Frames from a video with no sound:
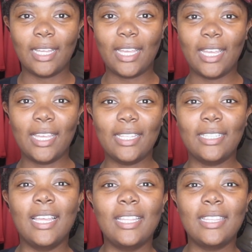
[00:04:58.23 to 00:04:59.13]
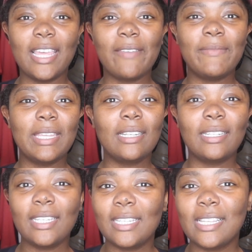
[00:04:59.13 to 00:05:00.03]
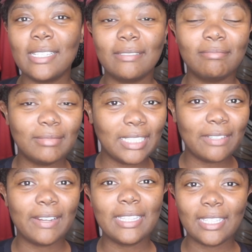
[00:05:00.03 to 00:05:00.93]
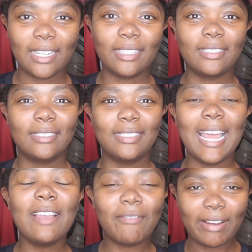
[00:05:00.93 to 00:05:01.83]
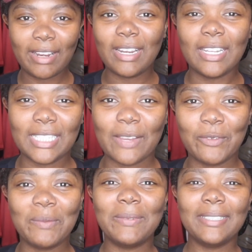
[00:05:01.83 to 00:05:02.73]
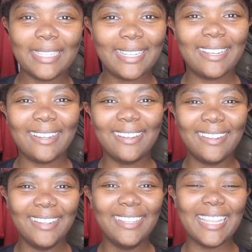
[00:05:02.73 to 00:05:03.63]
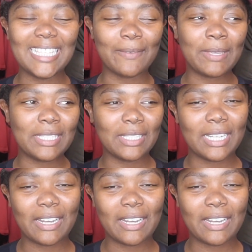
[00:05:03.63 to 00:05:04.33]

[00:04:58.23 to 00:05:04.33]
and they immediately did it right there. Not right in the same room, but they they took me into